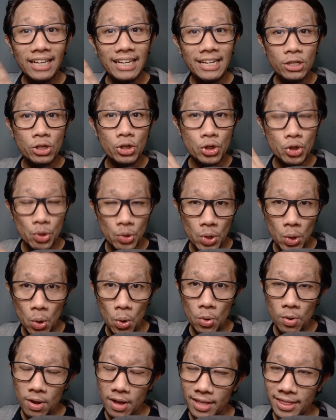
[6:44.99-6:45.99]
it's
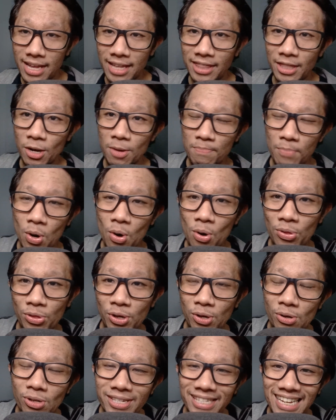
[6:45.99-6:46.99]
true that they're both
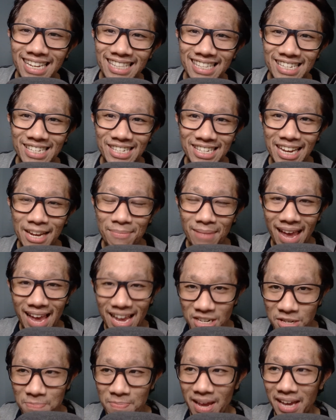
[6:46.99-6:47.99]
used in the same
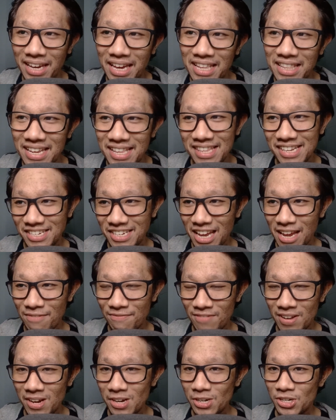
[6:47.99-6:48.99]
aspect and in the same
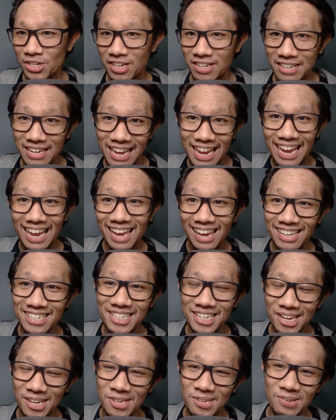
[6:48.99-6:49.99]
function,
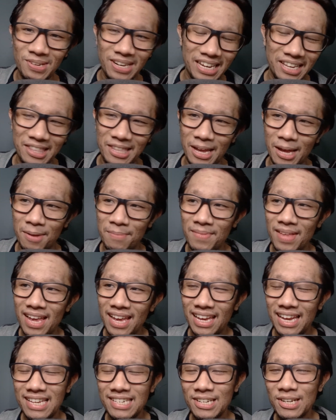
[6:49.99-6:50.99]
executing them
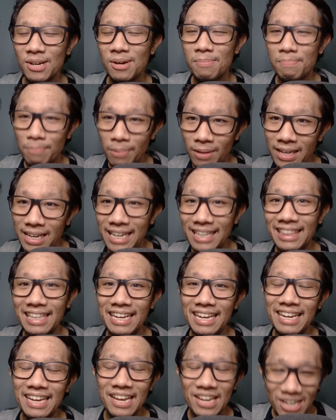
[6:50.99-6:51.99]
is a
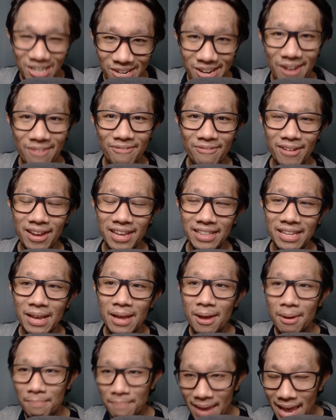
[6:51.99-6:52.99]
completely different
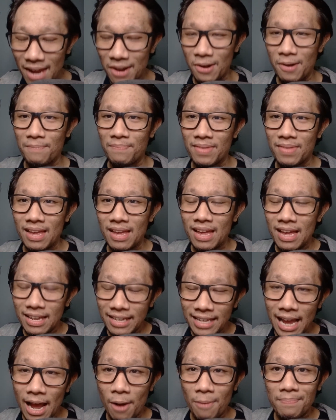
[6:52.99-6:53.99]
matter.
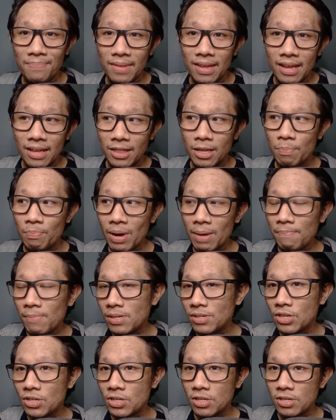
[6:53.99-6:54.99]
Now, the
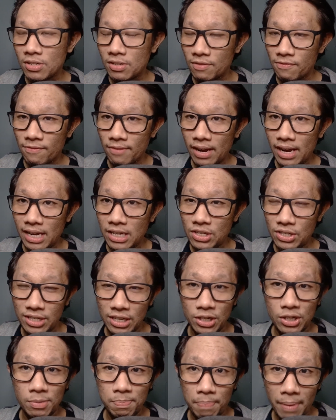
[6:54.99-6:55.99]
prepositional phrase
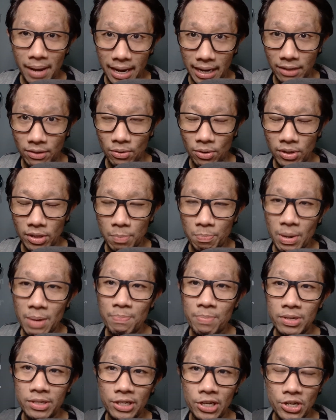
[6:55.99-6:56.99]
despite or the
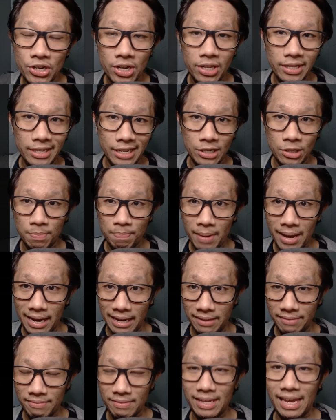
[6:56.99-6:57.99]
preposition
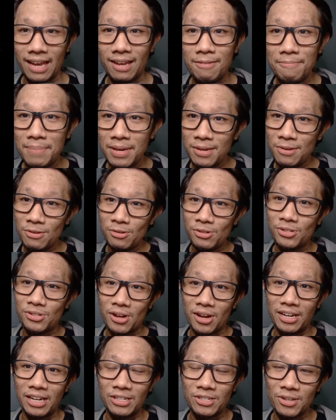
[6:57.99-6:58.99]
despite can be used
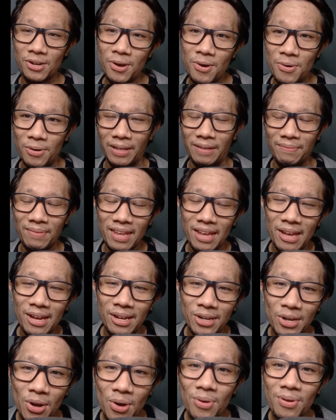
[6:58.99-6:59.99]
on its own.
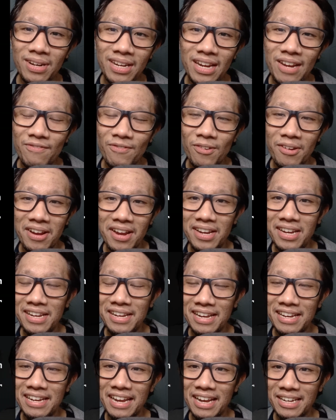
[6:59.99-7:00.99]
No need for any
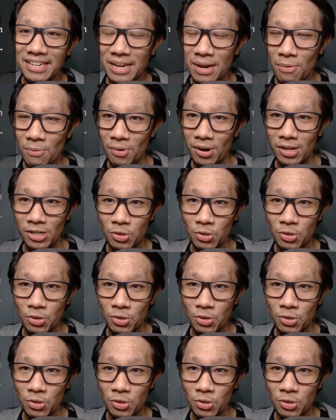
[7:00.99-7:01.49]
connecting words